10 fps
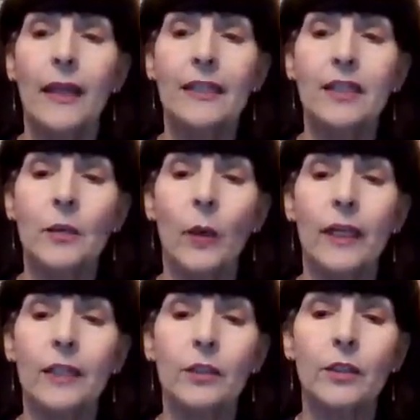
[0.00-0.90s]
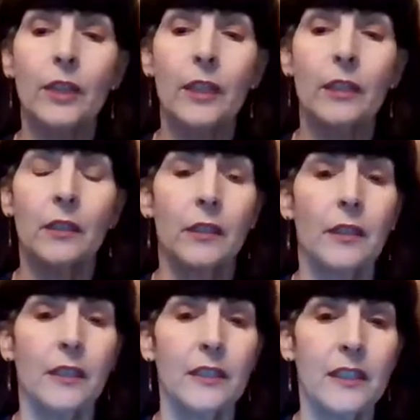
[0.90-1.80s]
it's going to look
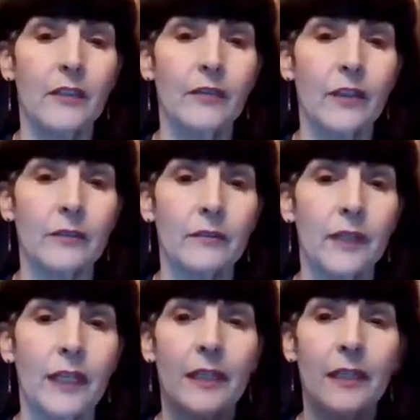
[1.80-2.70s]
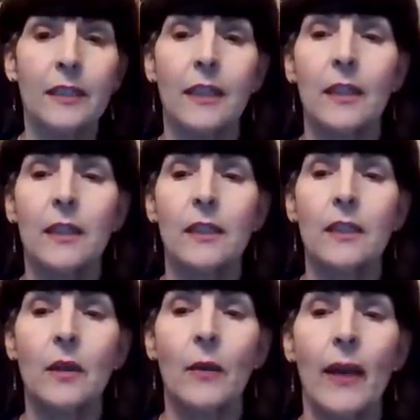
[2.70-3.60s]
different, right?
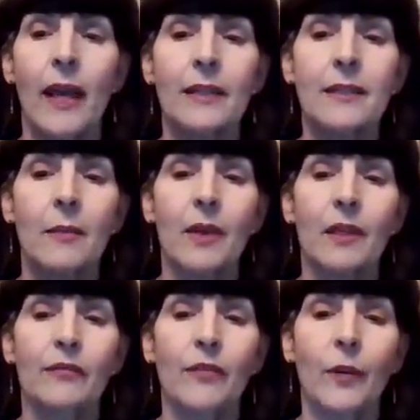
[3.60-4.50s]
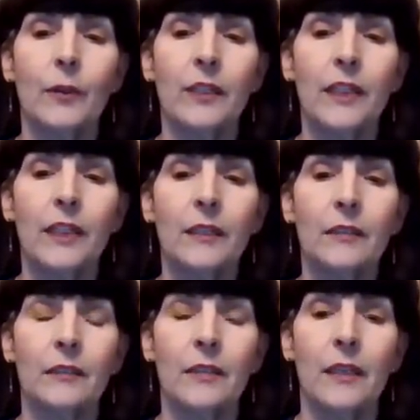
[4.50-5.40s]
So as I'm unfolding it,
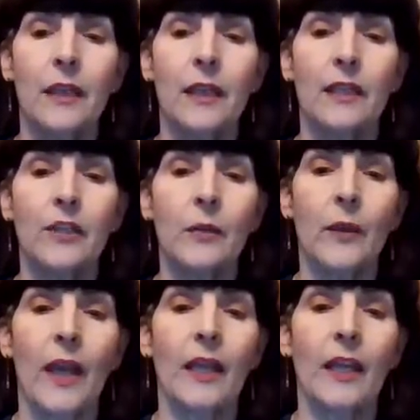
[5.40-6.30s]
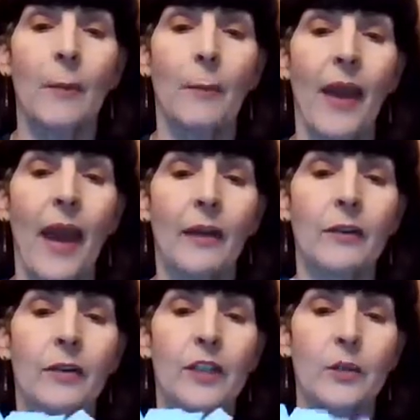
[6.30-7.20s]
it's creating a
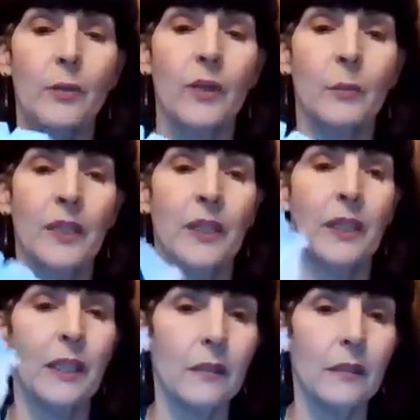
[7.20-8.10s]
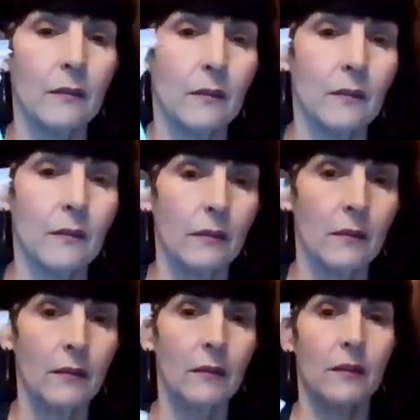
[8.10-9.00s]
pattern that's repeating.
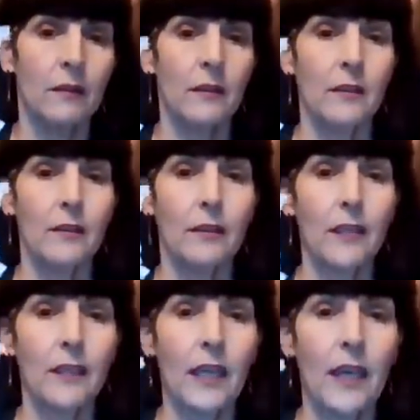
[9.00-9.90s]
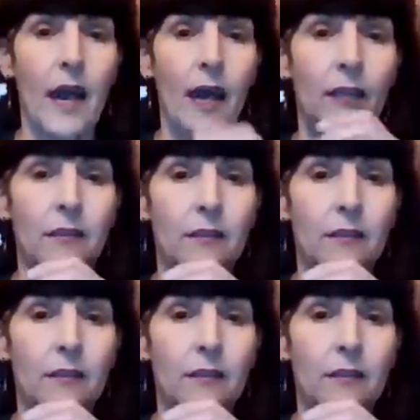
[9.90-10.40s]
Look at that.